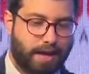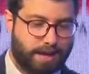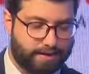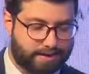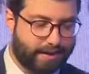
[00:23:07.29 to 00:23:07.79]

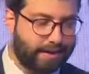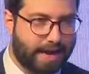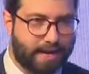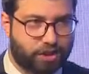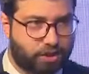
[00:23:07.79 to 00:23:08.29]
and taking
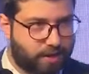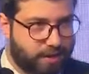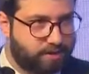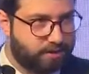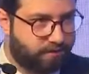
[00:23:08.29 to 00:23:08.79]
action
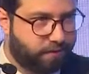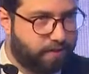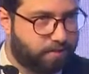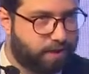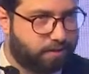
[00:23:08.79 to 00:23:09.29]
is the
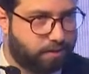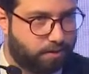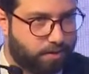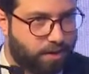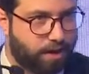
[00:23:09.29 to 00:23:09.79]

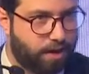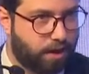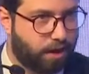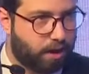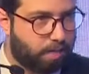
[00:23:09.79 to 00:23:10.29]
fundamental
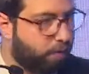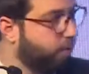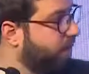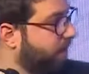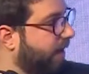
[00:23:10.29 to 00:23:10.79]

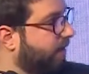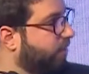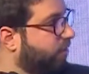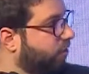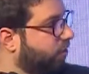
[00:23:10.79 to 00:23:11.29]
point behind
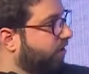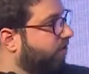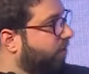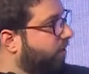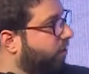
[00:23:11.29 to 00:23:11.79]
digital
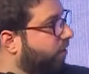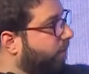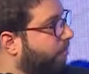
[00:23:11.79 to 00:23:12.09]
transformation.